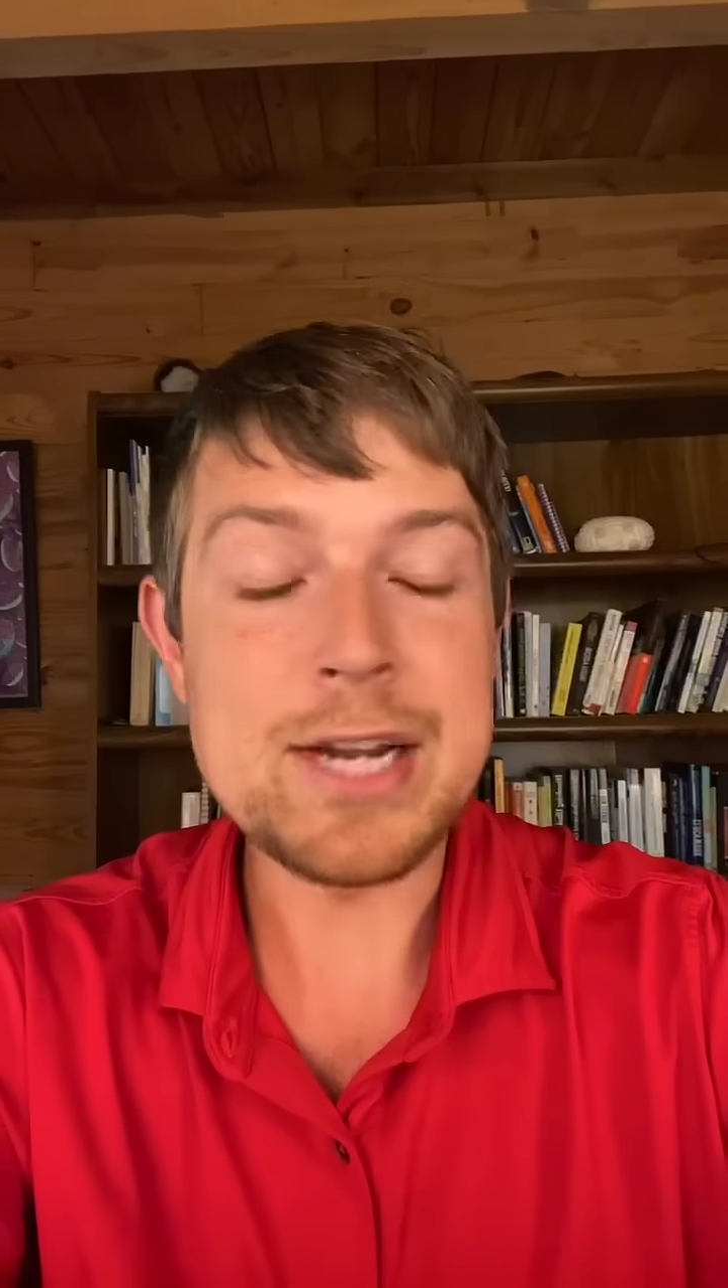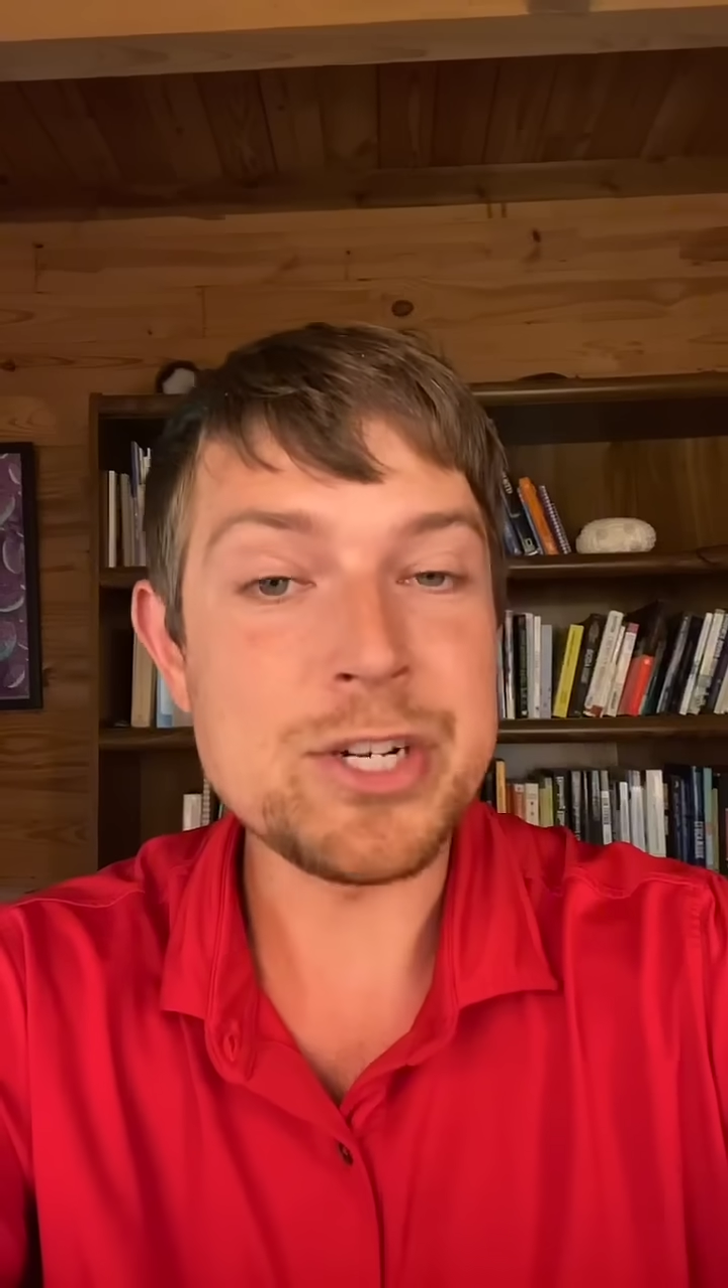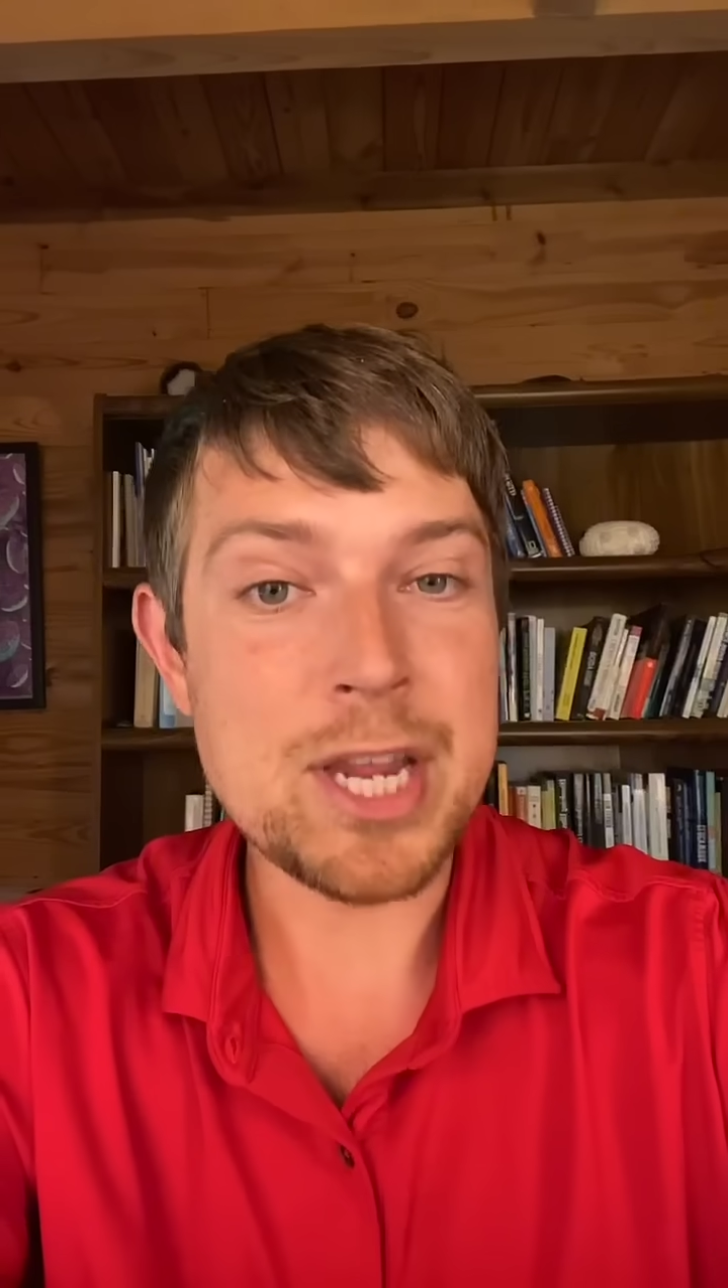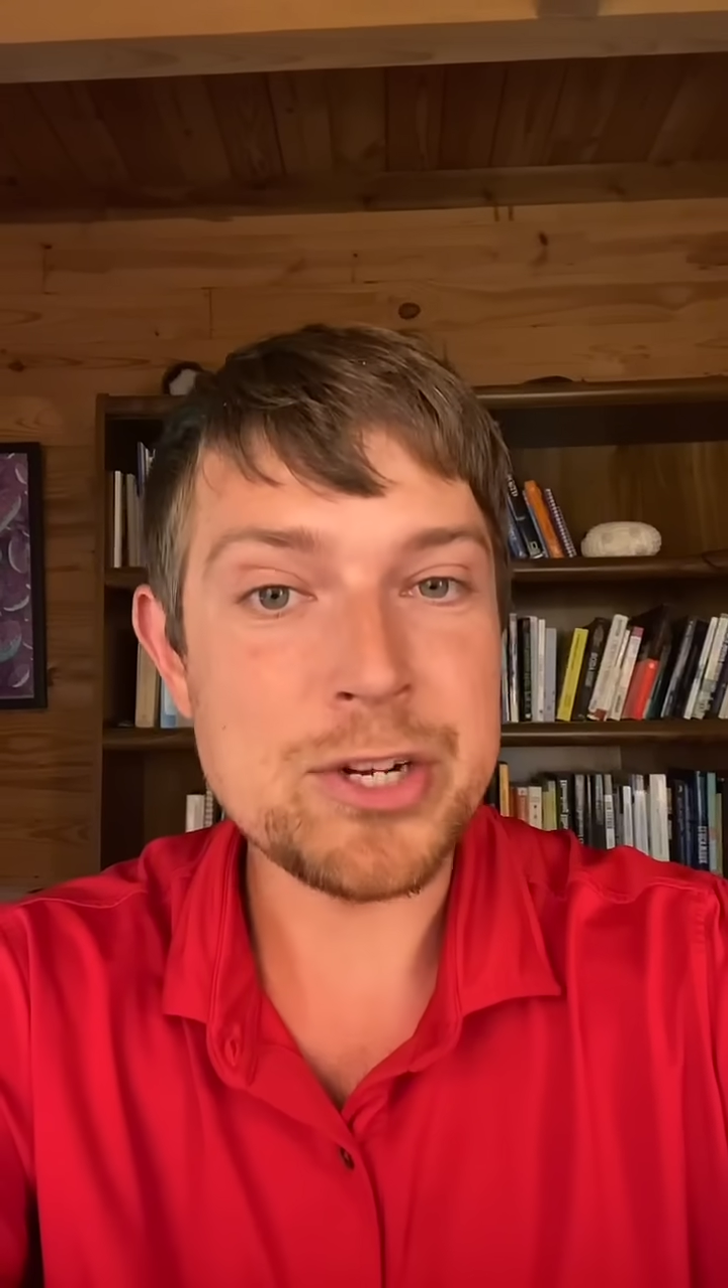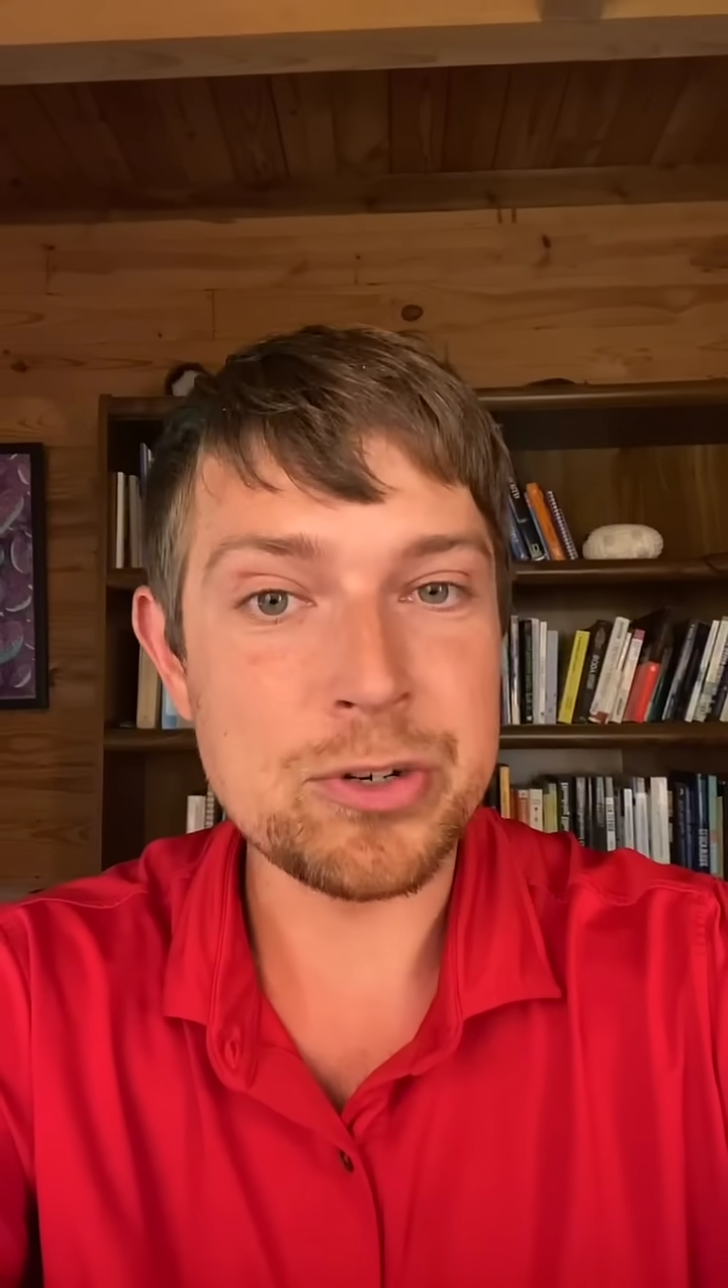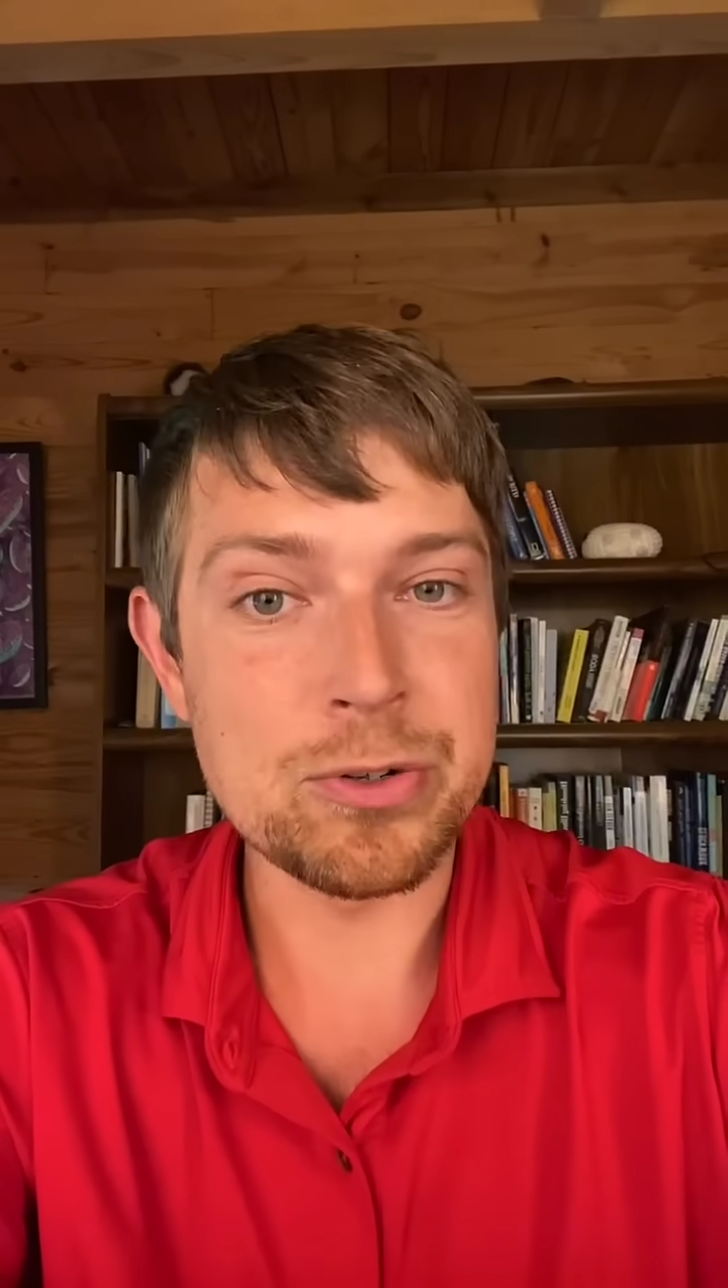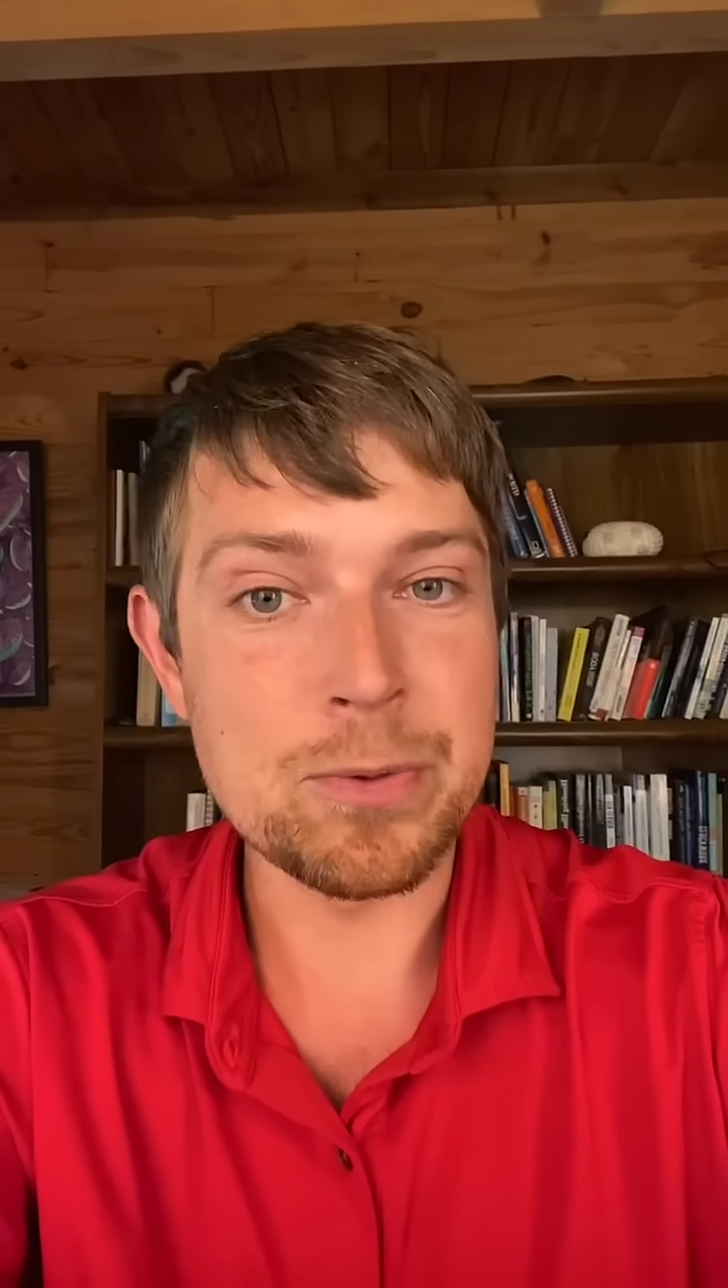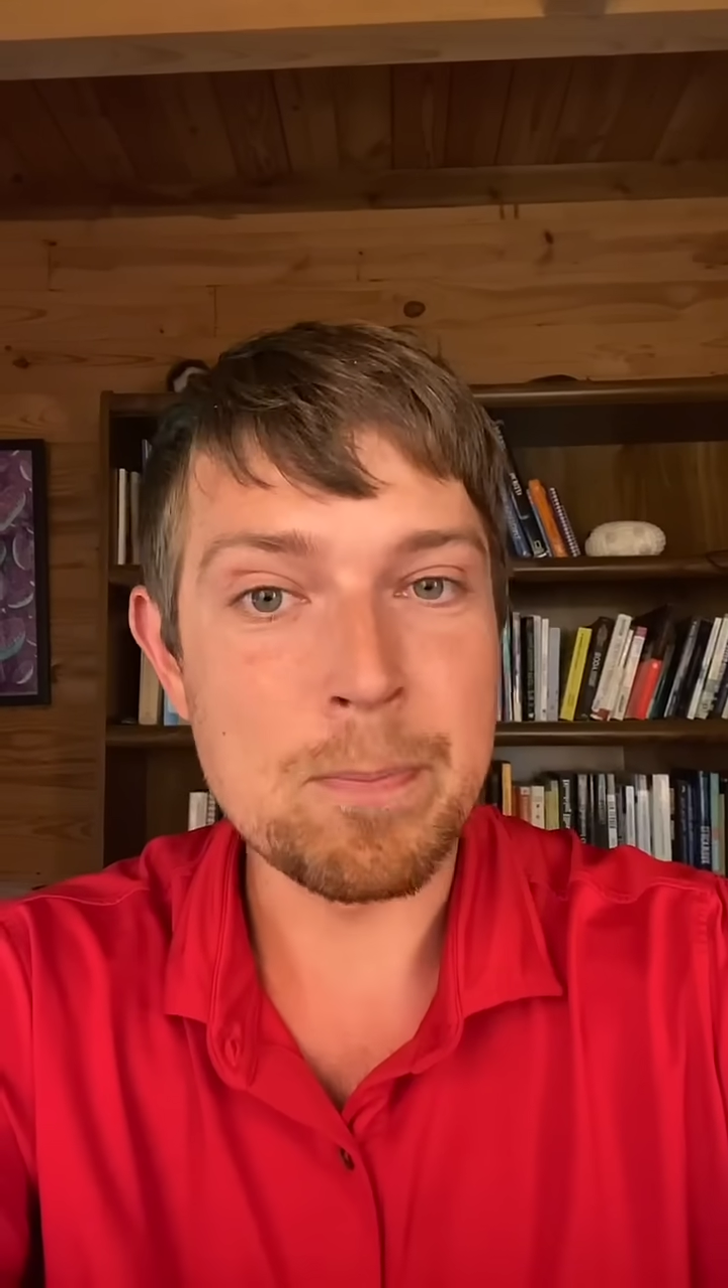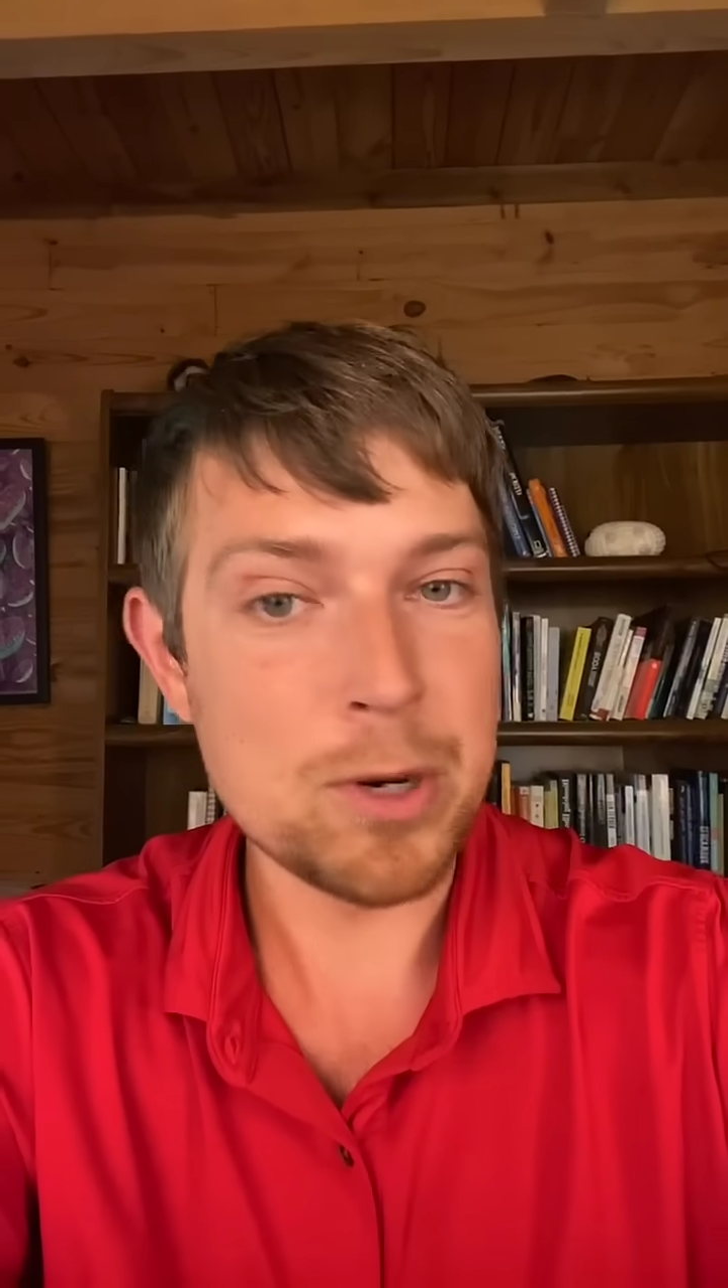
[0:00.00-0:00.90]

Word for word: educational